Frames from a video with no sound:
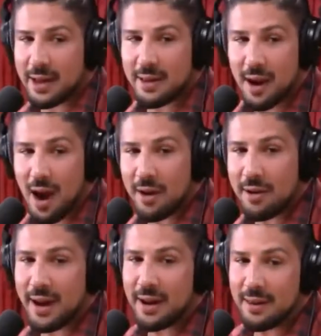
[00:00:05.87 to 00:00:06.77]
Like
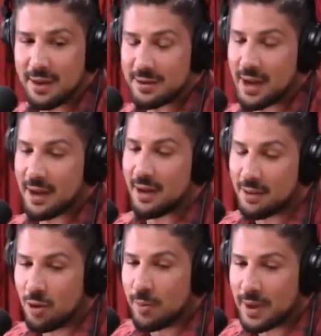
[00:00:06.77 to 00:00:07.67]
Conor, Nate, things like
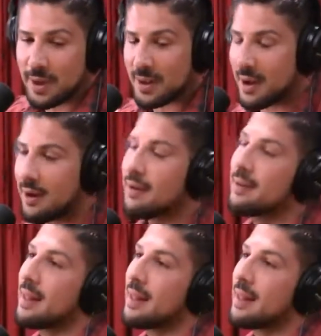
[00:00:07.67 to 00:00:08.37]
looming in the air.